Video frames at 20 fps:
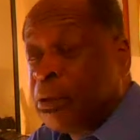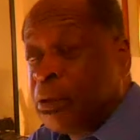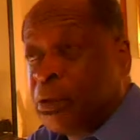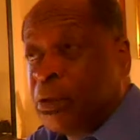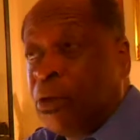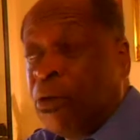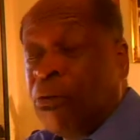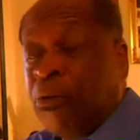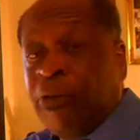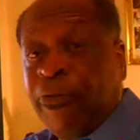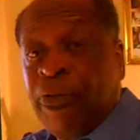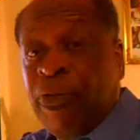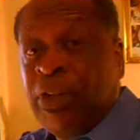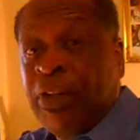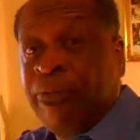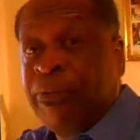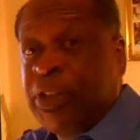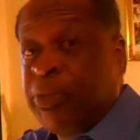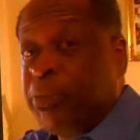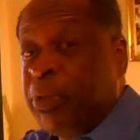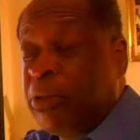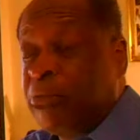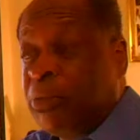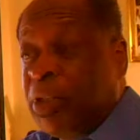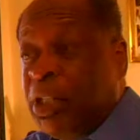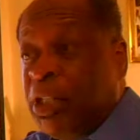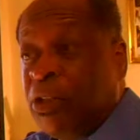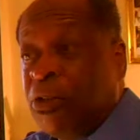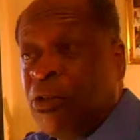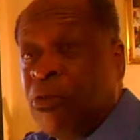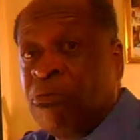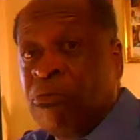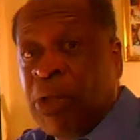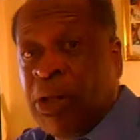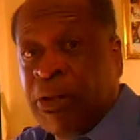So if you have to spend money on